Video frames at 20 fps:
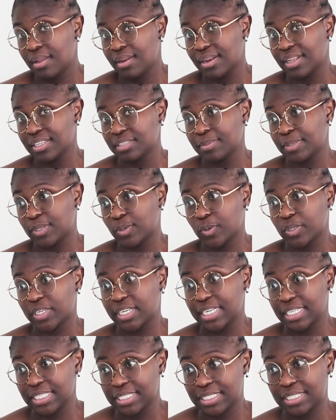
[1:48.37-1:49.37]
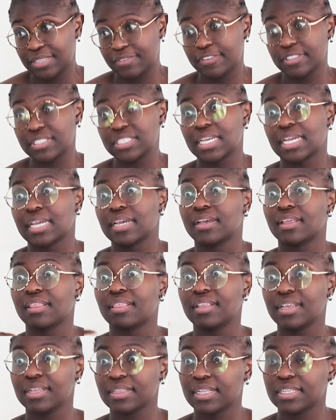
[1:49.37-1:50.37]
last but not least, if it's like a
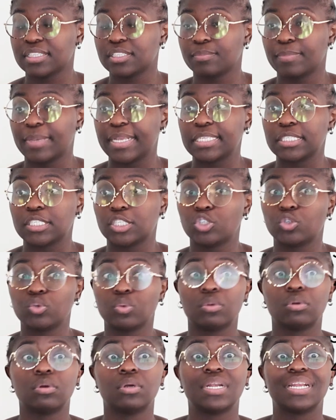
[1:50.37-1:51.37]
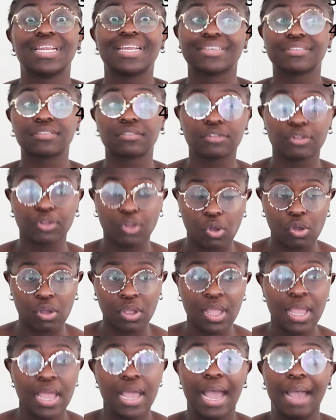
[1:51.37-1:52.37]
thing that's meant to last
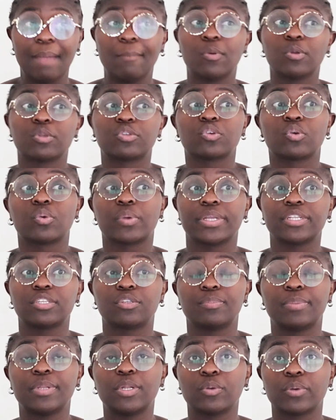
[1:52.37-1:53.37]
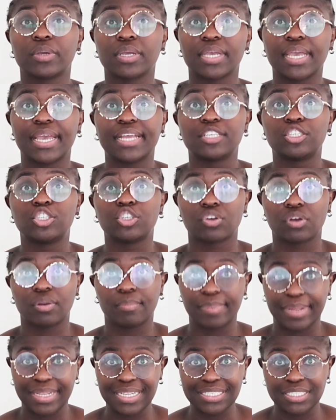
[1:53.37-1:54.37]
long, I'm also going to be looking at
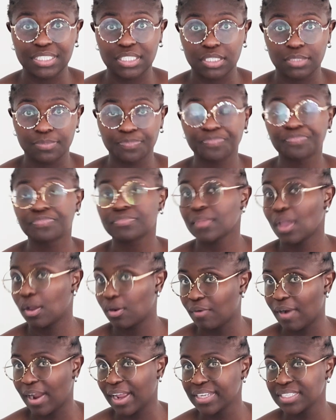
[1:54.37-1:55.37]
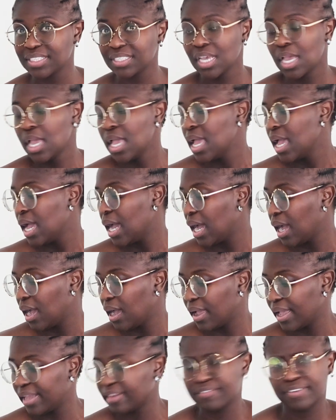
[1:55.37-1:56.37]
durability, all right,
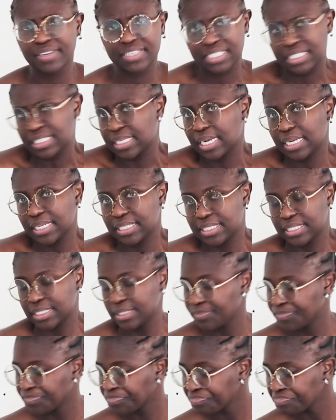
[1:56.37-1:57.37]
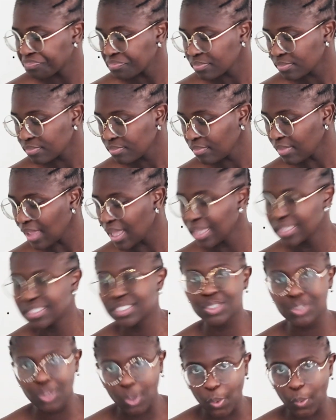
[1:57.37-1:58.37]
and functionality.
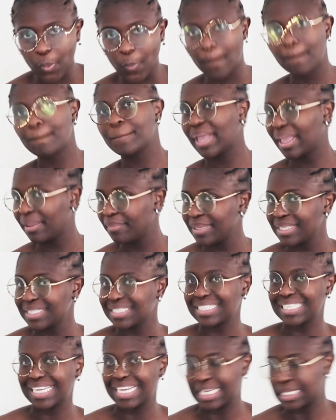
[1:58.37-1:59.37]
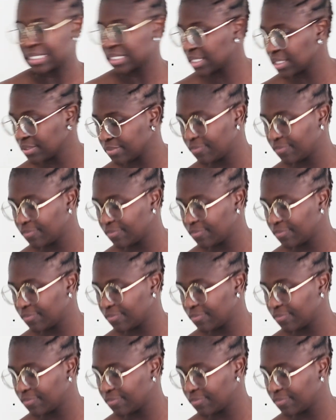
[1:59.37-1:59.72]
So, baby's needs